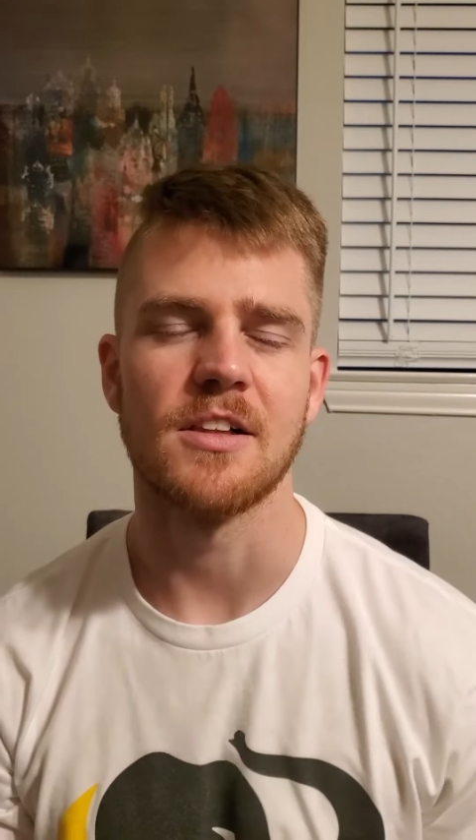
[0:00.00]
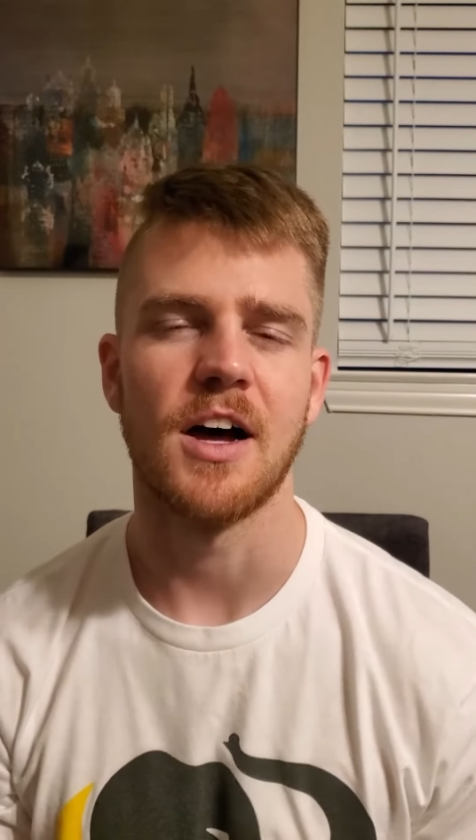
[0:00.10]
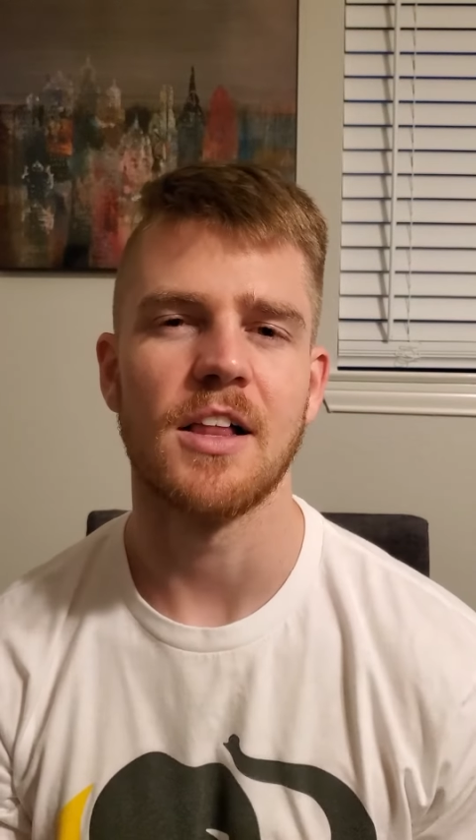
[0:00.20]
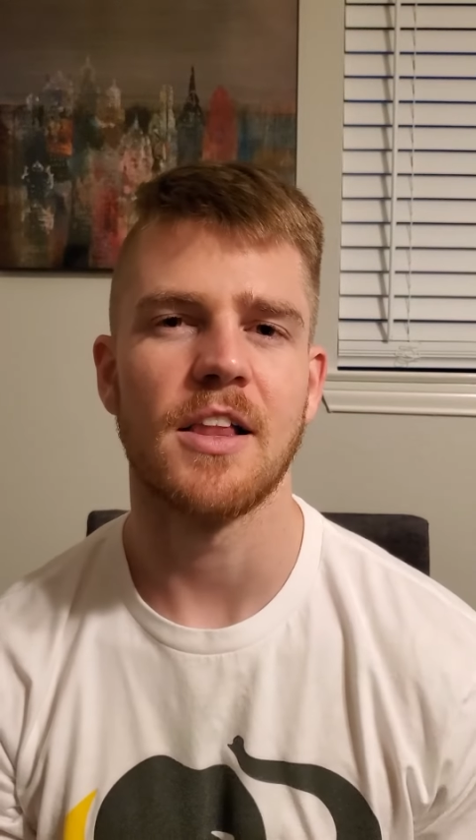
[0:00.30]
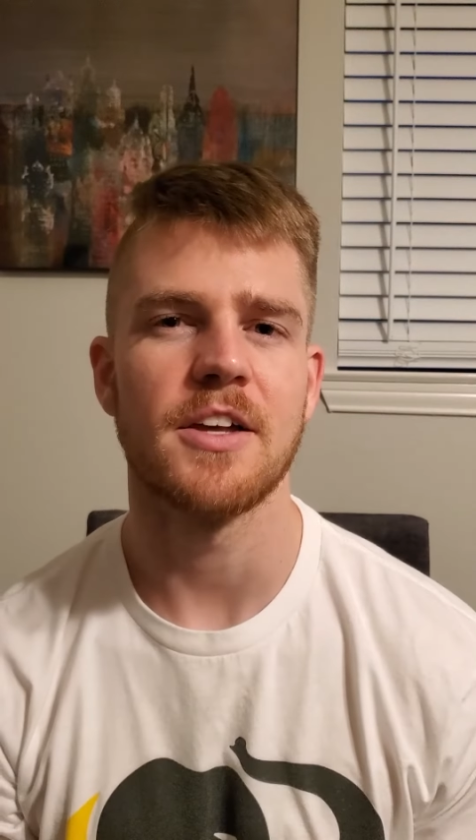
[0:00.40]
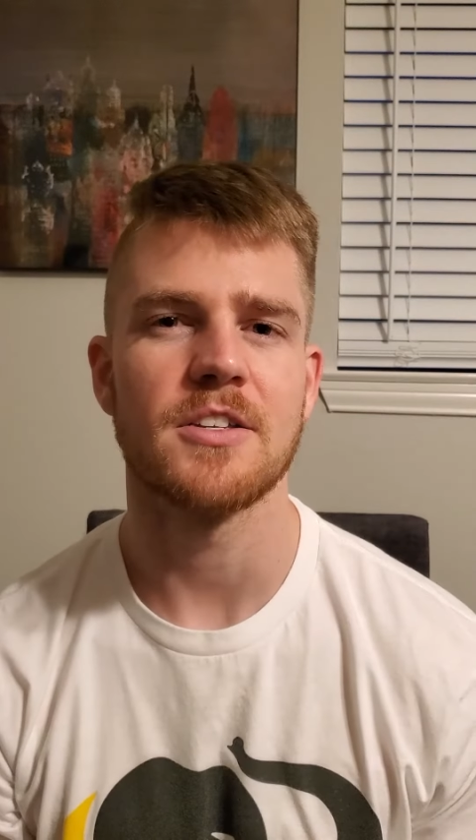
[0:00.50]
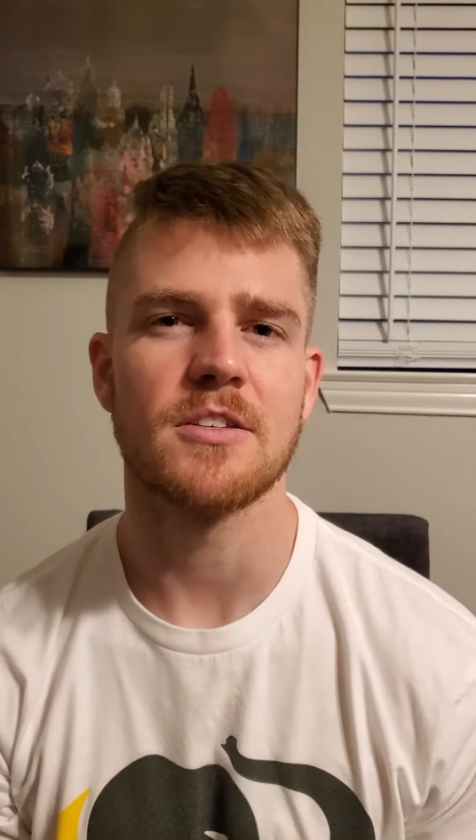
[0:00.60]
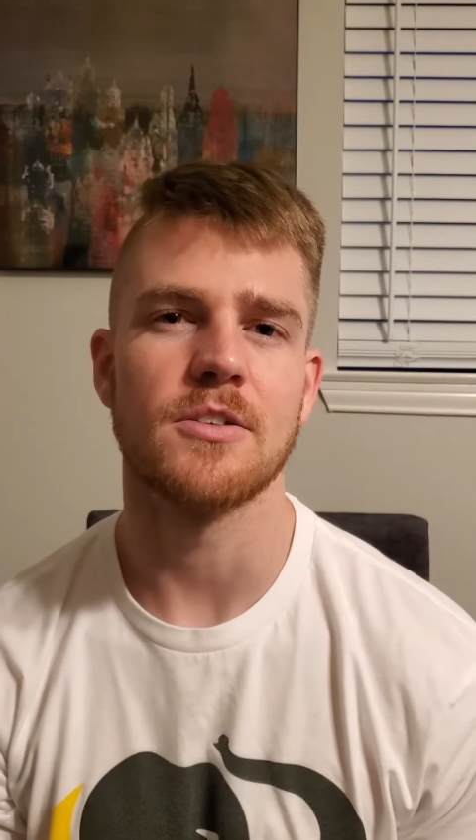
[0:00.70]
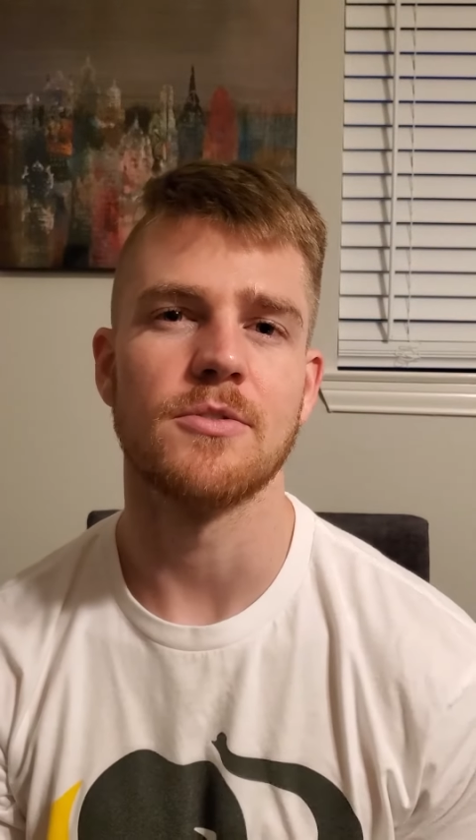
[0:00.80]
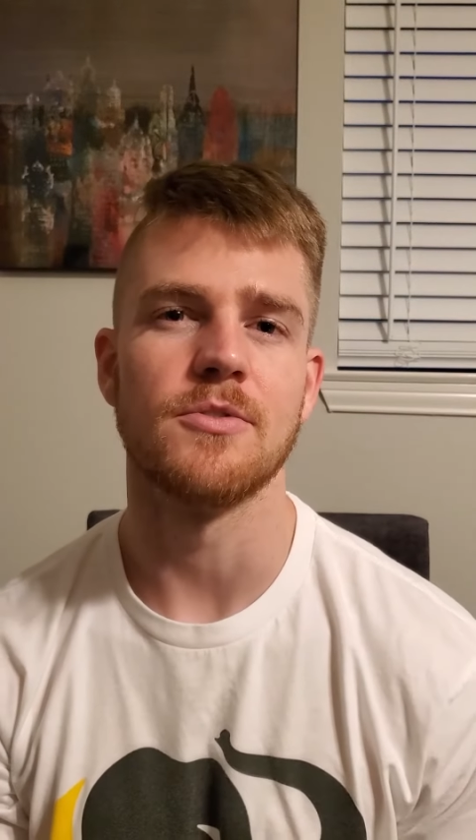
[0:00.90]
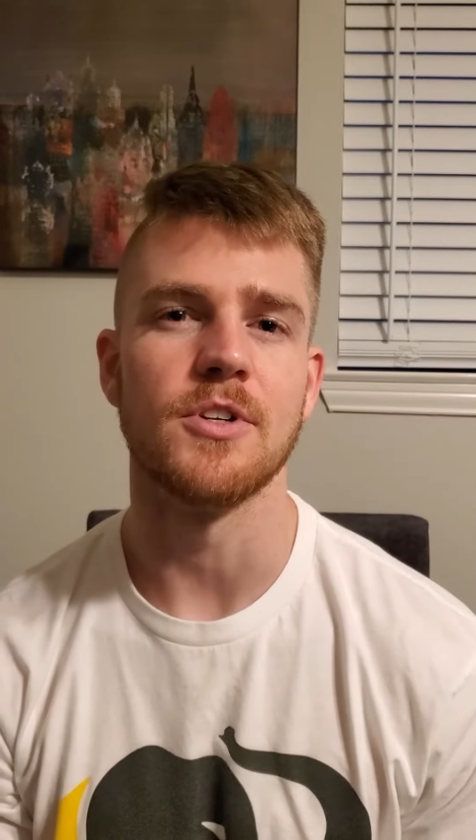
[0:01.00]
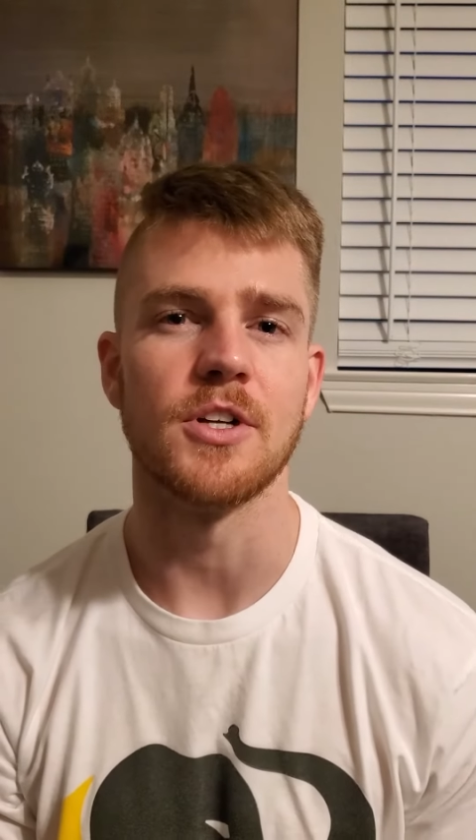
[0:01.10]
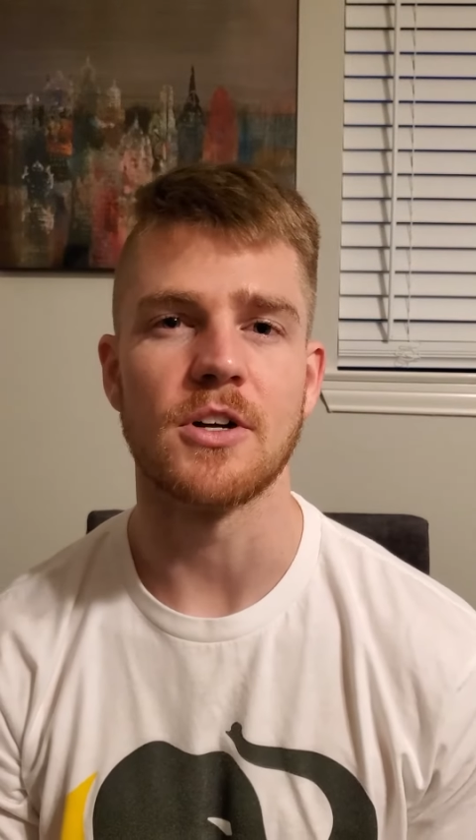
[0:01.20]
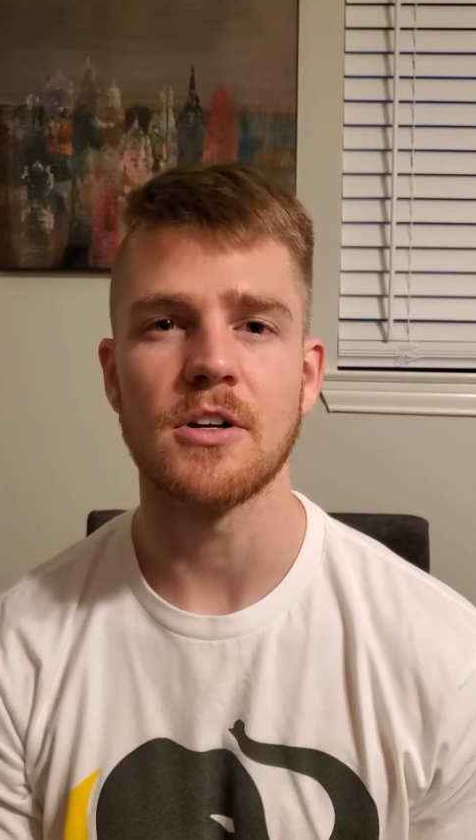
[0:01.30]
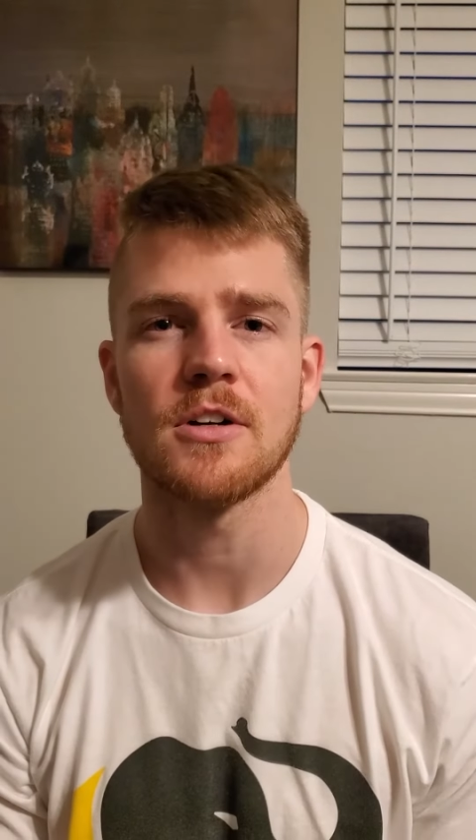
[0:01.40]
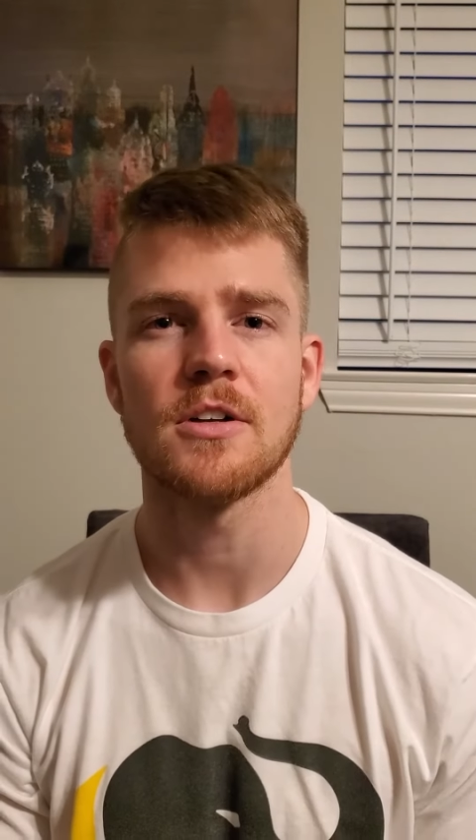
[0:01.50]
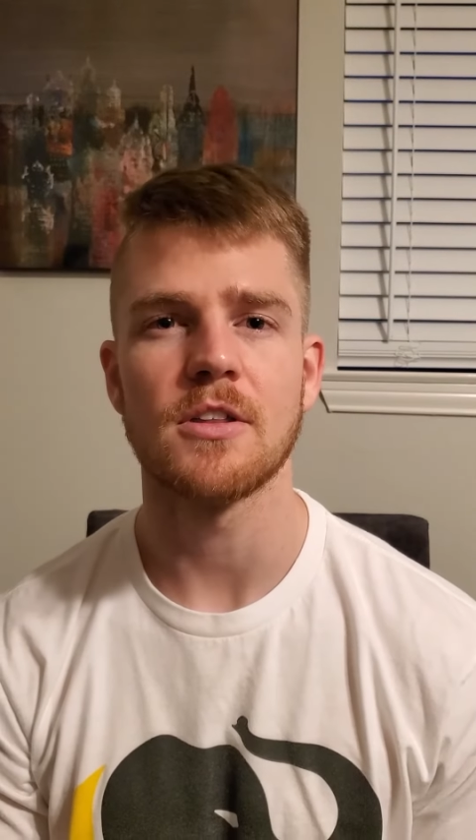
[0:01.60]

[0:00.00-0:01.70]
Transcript: lot less severe